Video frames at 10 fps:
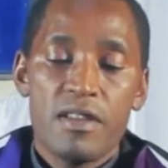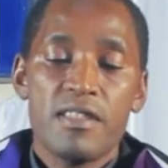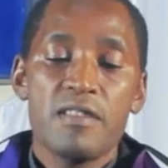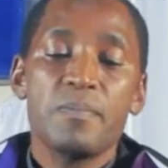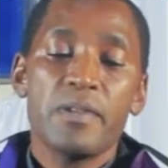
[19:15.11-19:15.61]

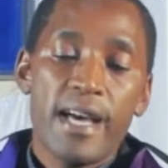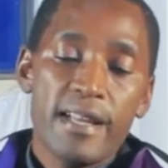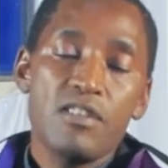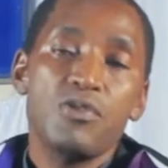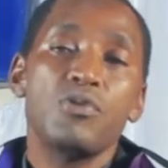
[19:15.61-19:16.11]
they
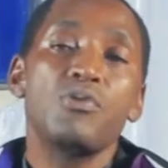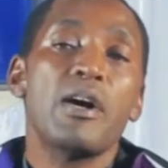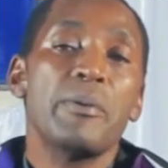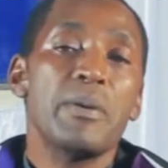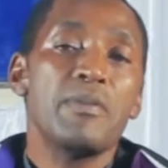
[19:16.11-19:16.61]
planned to do
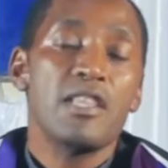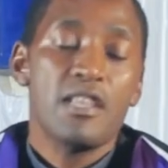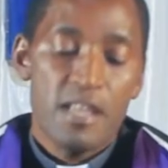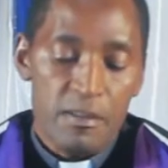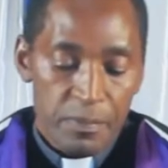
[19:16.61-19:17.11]
away
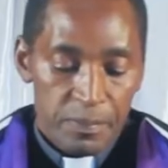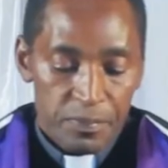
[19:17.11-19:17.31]
with him,